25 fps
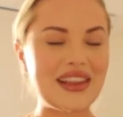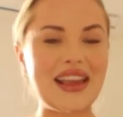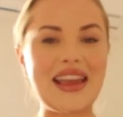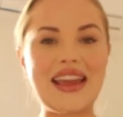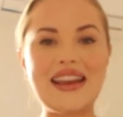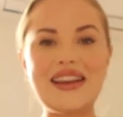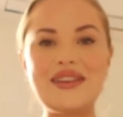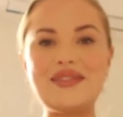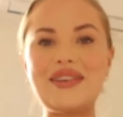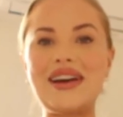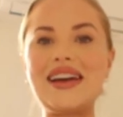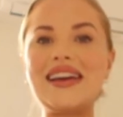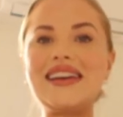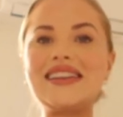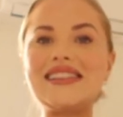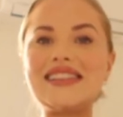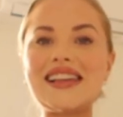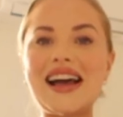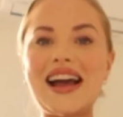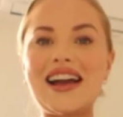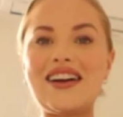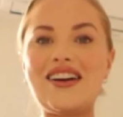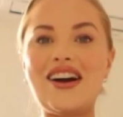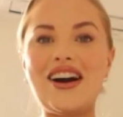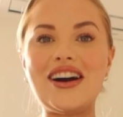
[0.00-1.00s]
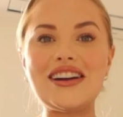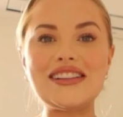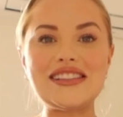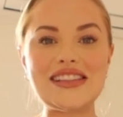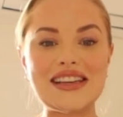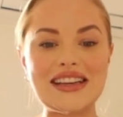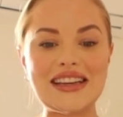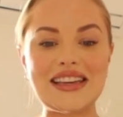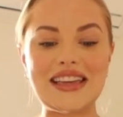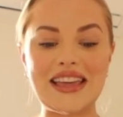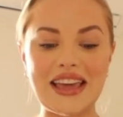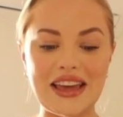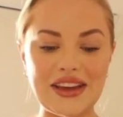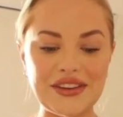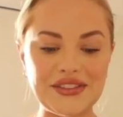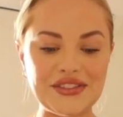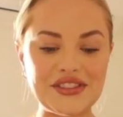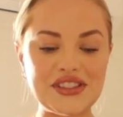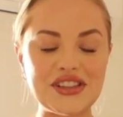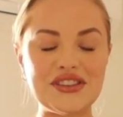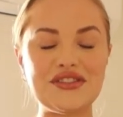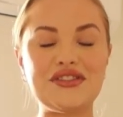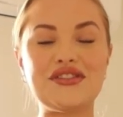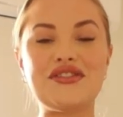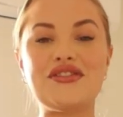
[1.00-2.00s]
Anyways, I got a
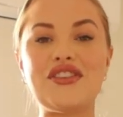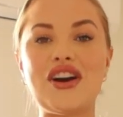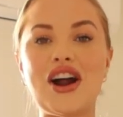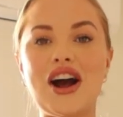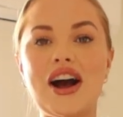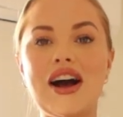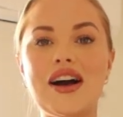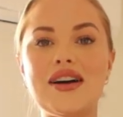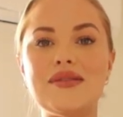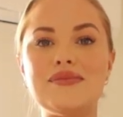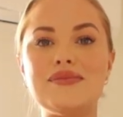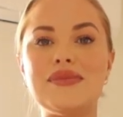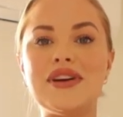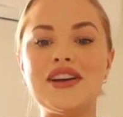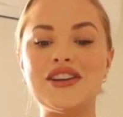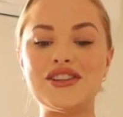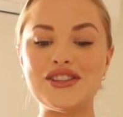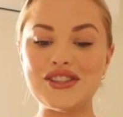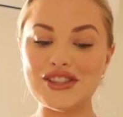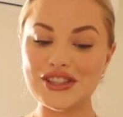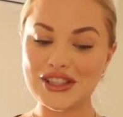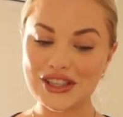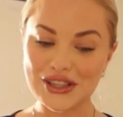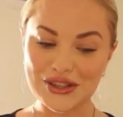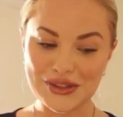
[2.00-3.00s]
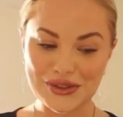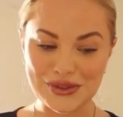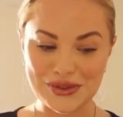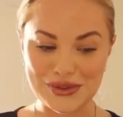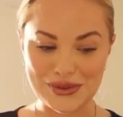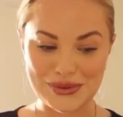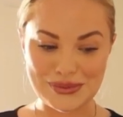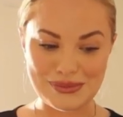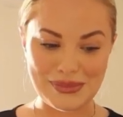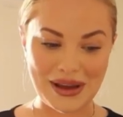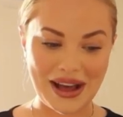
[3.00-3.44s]
gift from Sloom.